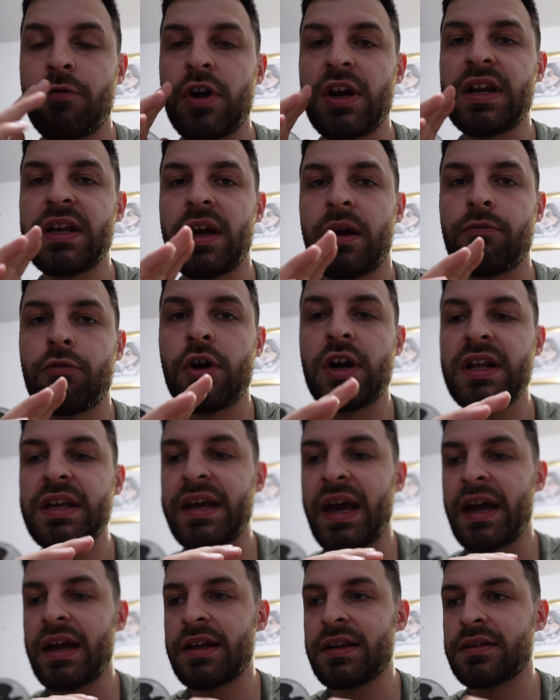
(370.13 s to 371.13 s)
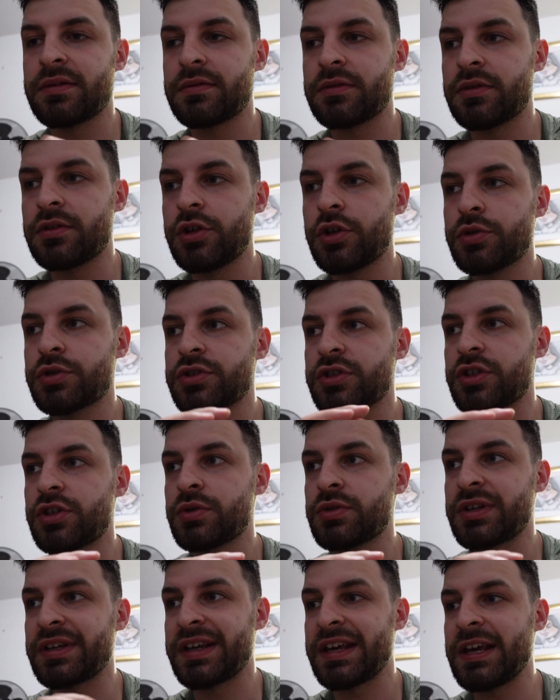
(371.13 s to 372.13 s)
really I'm really getting used to
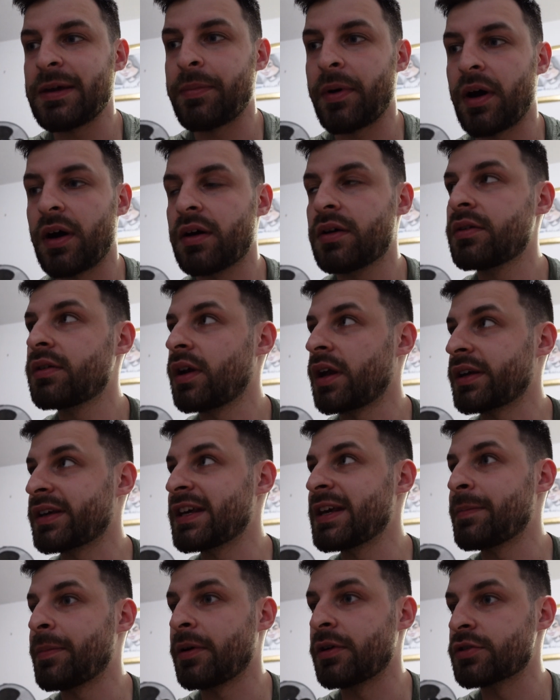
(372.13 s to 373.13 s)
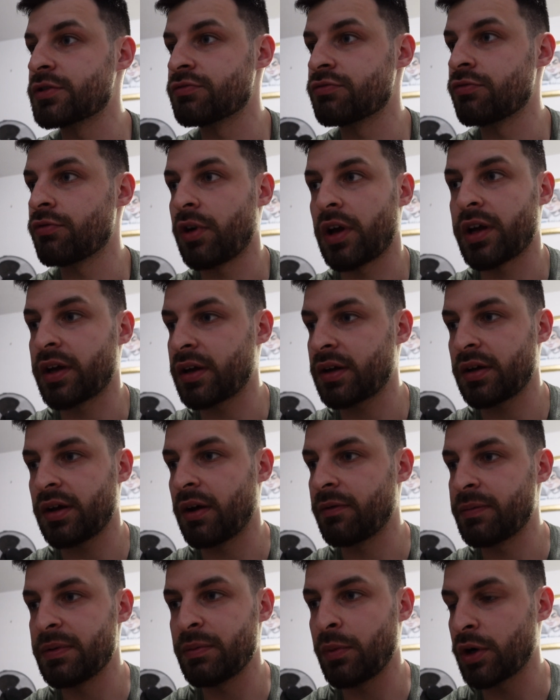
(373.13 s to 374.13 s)
using Keepa. Like Keepa is like
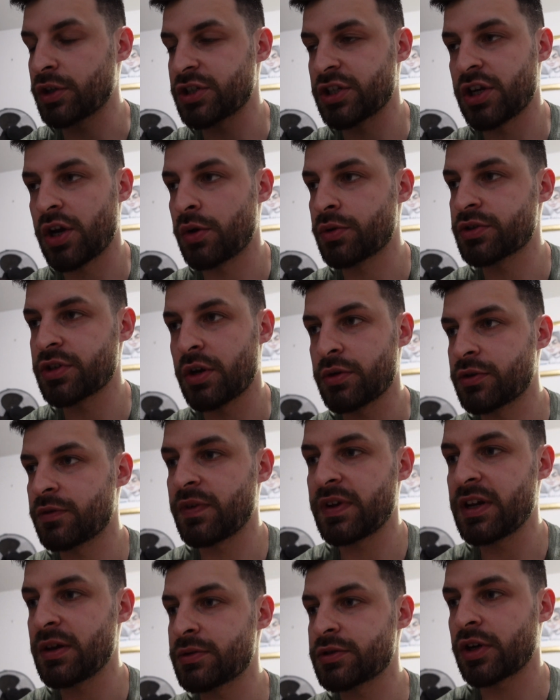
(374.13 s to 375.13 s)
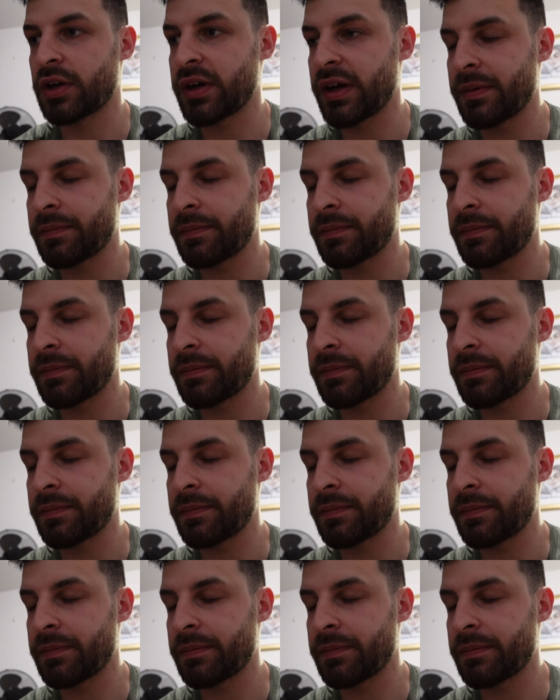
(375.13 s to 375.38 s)
I've been watching loads and loads of videos on